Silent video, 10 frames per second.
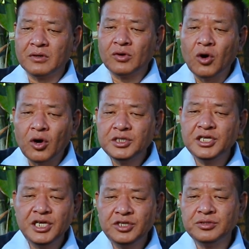
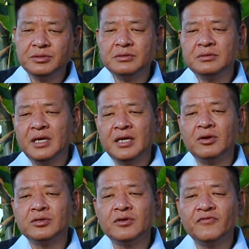coordination and
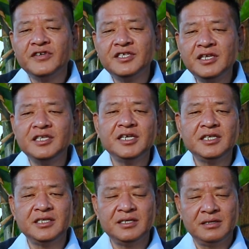also
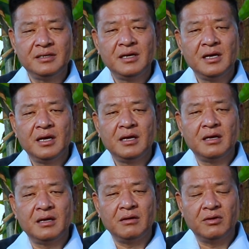facilitating
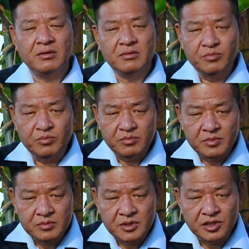or in
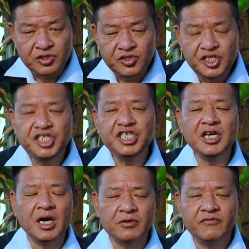
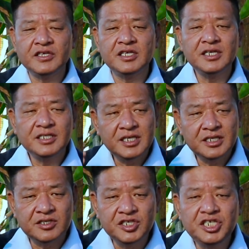
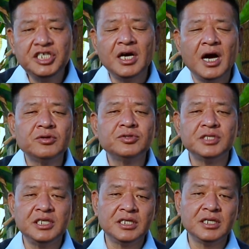facilitate reaching out to
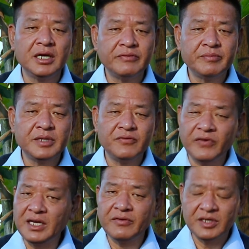the Indian government
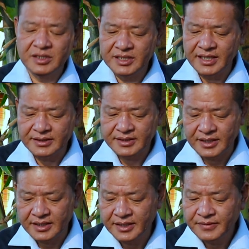whenever it's
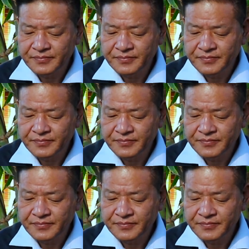necessary.